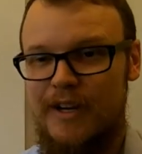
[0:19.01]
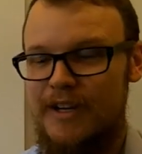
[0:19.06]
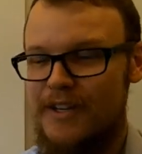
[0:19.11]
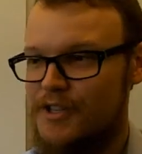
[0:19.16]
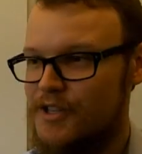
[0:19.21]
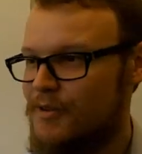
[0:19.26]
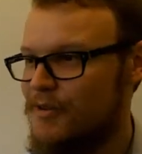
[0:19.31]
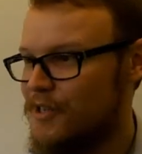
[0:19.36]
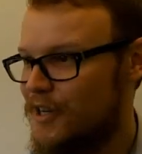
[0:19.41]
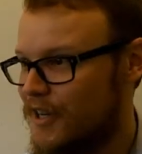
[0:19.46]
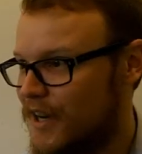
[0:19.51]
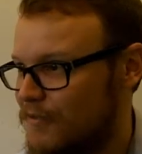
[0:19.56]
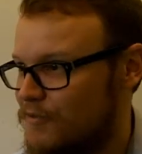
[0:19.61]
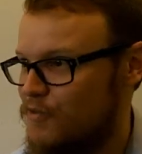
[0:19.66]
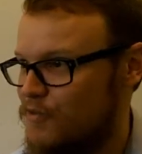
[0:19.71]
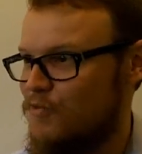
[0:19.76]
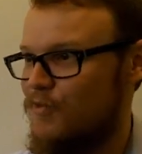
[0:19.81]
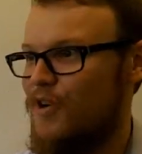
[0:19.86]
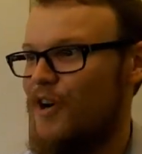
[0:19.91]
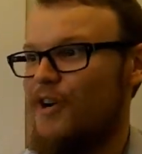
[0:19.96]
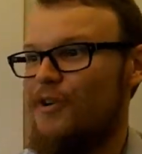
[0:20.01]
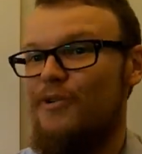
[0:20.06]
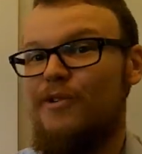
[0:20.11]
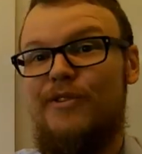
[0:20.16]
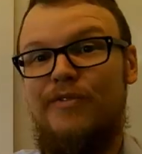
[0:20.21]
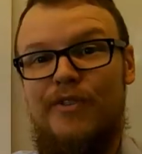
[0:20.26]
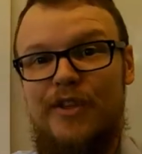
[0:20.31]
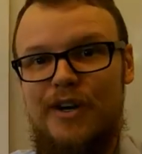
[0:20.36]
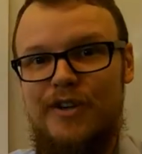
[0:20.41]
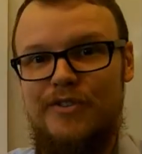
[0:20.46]
So we don't have to write all
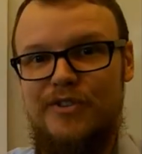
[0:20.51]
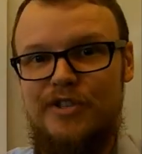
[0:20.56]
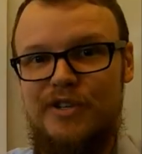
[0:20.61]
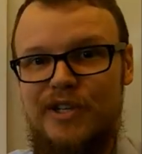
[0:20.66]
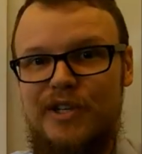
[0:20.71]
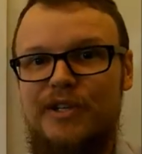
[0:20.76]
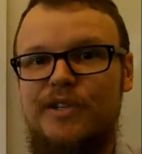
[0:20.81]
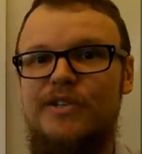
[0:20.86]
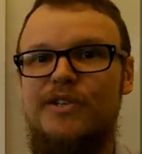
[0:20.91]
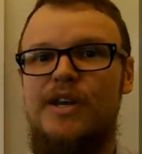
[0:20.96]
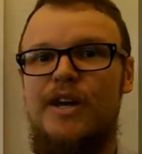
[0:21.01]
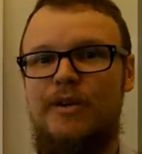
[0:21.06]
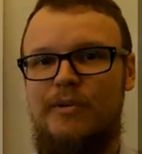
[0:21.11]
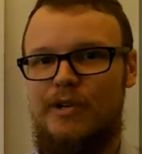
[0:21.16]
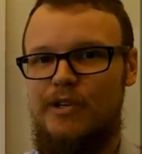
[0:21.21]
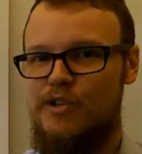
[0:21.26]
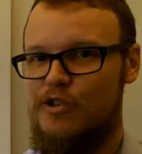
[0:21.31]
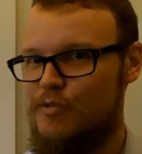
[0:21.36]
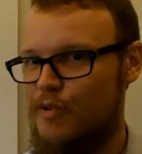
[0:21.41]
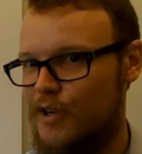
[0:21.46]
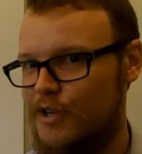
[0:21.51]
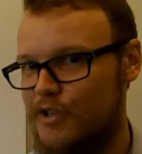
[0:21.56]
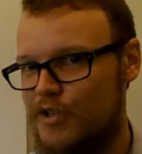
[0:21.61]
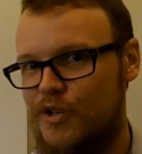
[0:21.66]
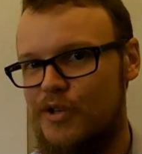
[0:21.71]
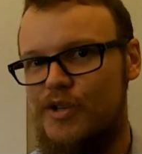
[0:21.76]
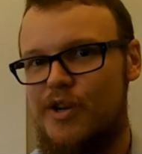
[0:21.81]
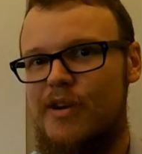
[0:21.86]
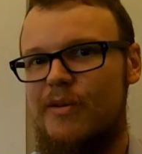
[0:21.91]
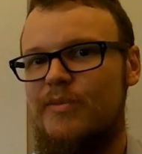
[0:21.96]
of those 2's, we just write 2
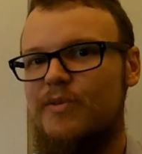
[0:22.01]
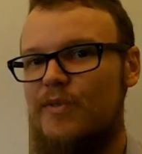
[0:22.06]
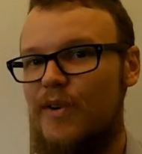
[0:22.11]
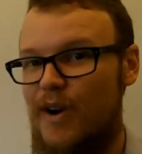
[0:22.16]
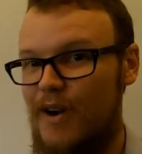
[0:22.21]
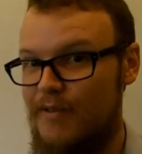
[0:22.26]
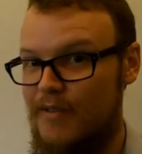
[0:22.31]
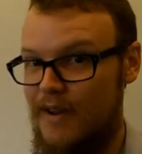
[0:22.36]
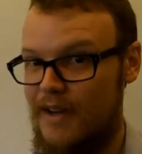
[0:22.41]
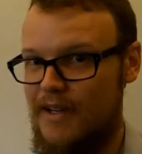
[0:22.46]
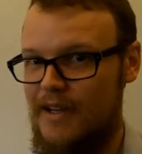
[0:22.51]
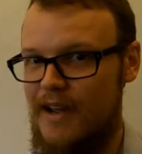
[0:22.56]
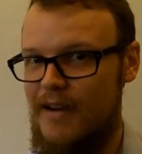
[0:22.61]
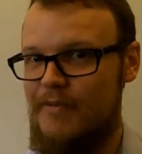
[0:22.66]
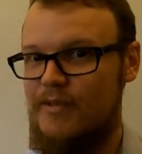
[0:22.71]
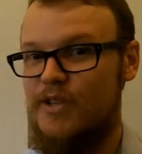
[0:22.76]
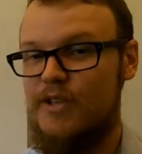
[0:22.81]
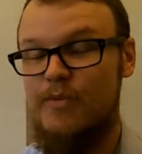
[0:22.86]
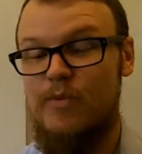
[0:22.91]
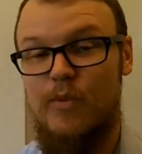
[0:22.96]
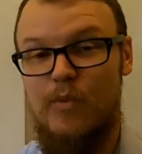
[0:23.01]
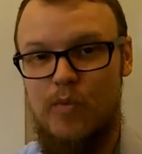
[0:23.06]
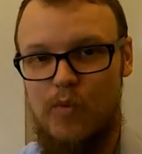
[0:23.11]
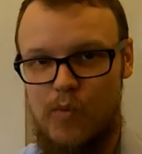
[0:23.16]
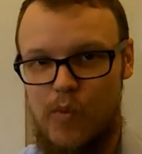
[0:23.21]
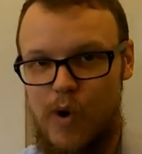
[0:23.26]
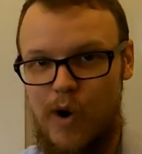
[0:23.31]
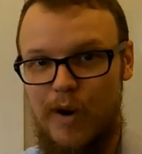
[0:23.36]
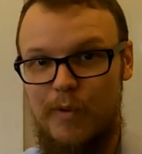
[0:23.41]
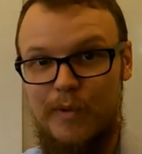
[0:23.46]
times 5, and that's
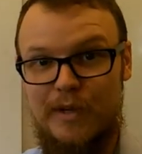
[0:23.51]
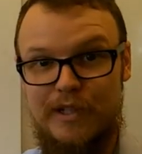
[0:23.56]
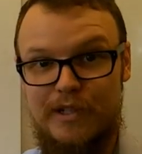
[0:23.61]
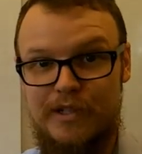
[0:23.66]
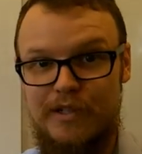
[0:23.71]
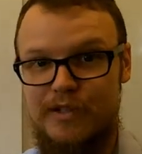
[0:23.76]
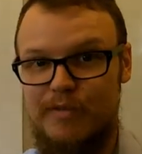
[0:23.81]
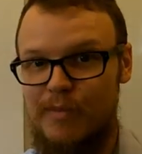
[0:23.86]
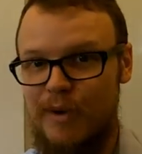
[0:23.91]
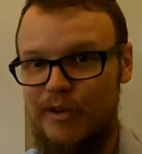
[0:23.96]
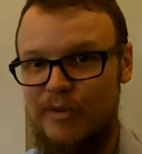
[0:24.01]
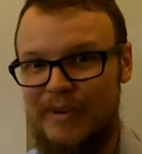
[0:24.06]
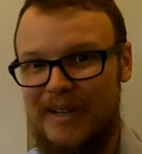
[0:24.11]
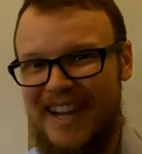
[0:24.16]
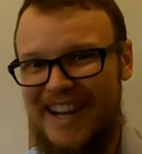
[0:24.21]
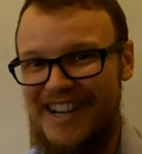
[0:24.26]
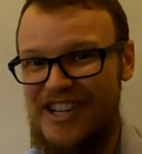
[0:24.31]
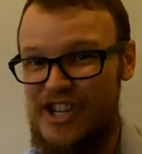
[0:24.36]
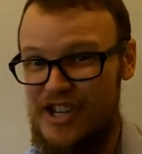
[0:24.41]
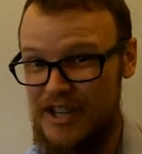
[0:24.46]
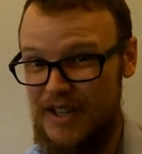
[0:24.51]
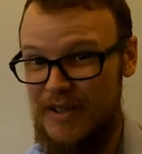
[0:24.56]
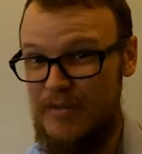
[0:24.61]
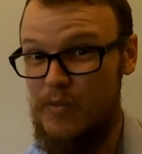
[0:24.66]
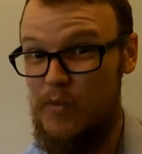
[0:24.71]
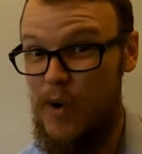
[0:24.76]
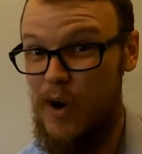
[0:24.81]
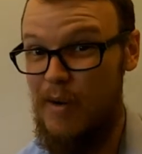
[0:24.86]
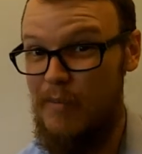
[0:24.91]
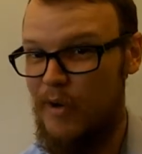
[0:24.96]
why we use multiplication and
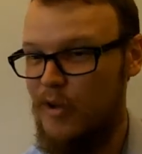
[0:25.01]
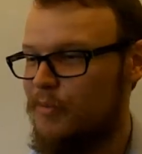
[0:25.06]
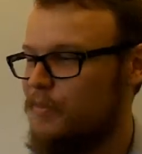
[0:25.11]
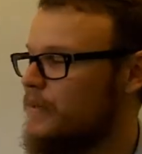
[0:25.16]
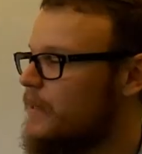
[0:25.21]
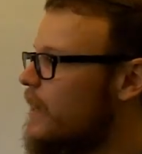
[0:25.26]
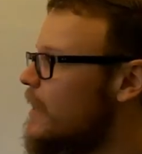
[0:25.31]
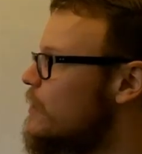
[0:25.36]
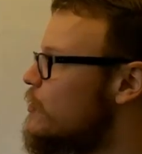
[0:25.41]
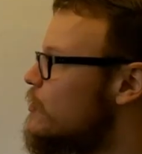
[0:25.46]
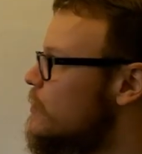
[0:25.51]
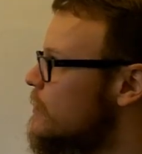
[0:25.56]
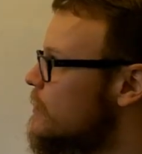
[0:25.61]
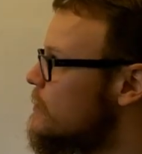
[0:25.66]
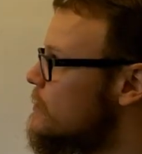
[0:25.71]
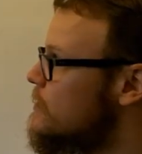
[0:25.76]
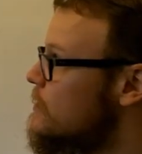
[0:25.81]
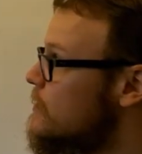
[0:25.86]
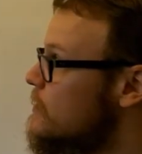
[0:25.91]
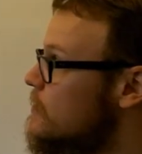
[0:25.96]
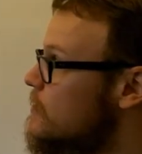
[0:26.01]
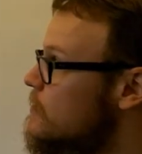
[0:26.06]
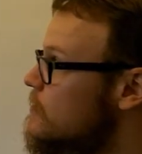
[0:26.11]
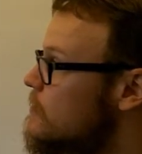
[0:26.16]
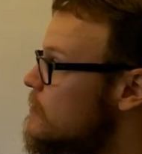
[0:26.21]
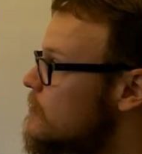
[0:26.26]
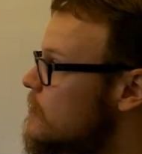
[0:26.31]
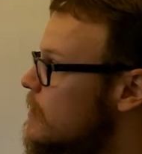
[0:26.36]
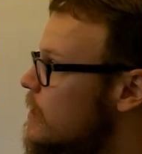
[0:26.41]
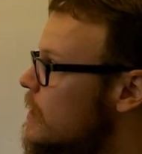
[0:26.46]
why multiplication exists.